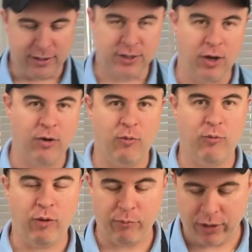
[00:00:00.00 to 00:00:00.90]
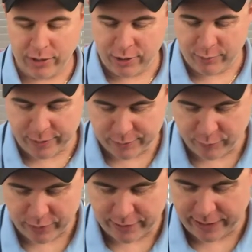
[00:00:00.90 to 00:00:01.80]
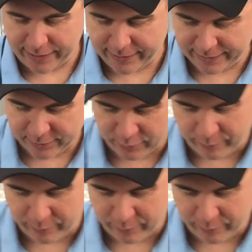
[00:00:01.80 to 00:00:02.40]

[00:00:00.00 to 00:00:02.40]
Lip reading: So what we're going to do is we're going to take these little